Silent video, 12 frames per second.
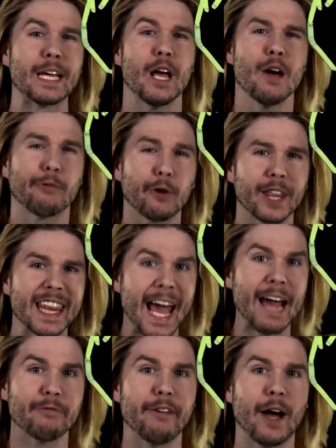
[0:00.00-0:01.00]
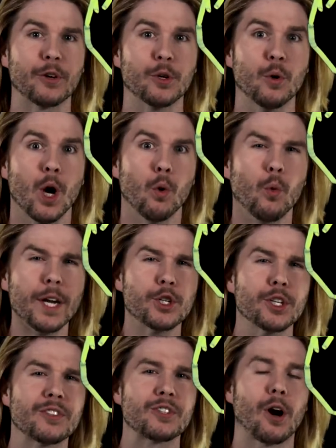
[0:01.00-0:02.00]
For that value, we
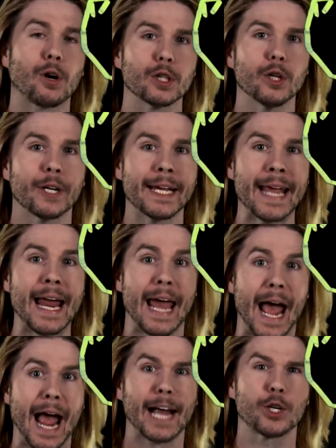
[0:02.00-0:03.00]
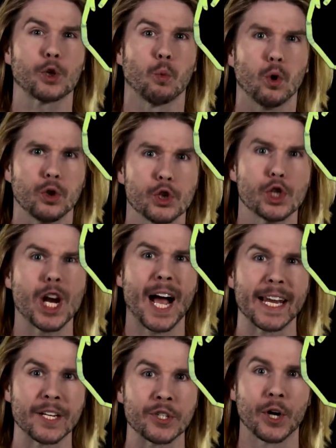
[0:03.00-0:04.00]
should start looking at actual
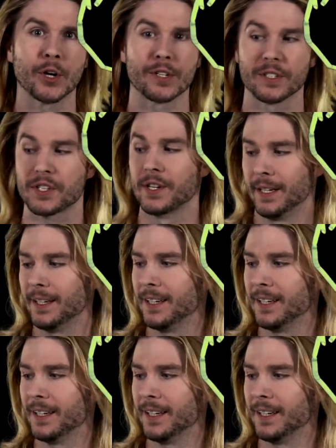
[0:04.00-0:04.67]
giant turtles.